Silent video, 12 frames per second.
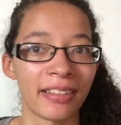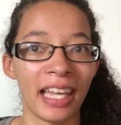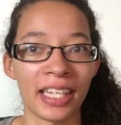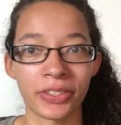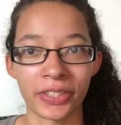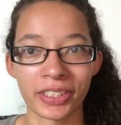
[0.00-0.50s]
the
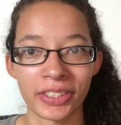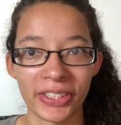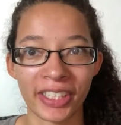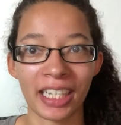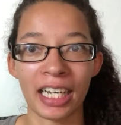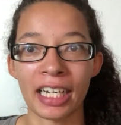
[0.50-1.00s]
entrance to
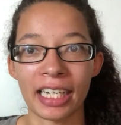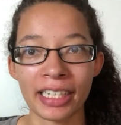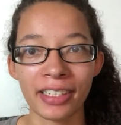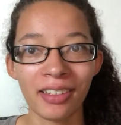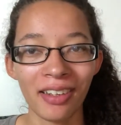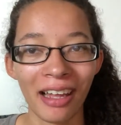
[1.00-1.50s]
her
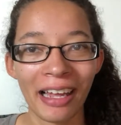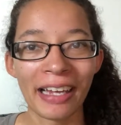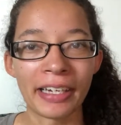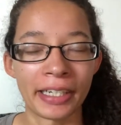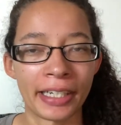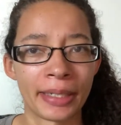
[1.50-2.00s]
hide.
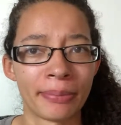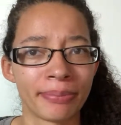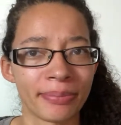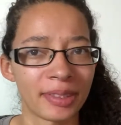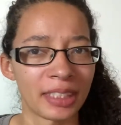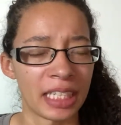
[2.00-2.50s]

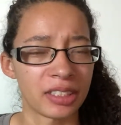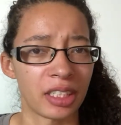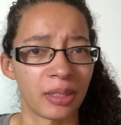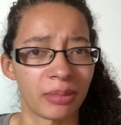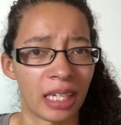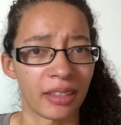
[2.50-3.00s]
Snakes
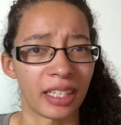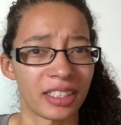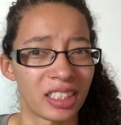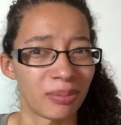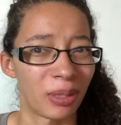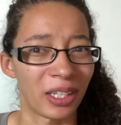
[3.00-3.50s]
are not that
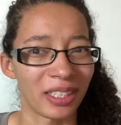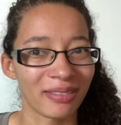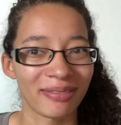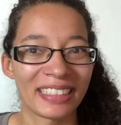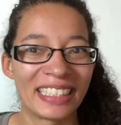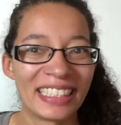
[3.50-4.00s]
smart.